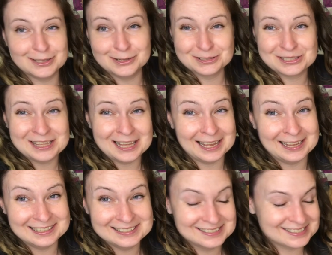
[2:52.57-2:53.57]
those
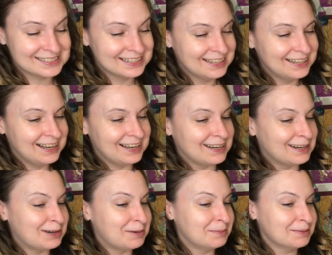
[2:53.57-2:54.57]
things.
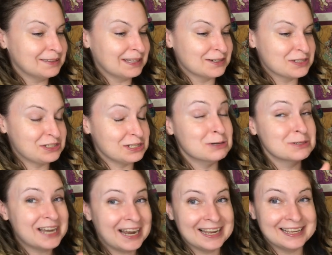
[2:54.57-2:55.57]
Um, they're so
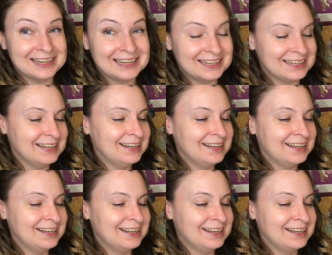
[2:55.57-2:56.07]
tiny.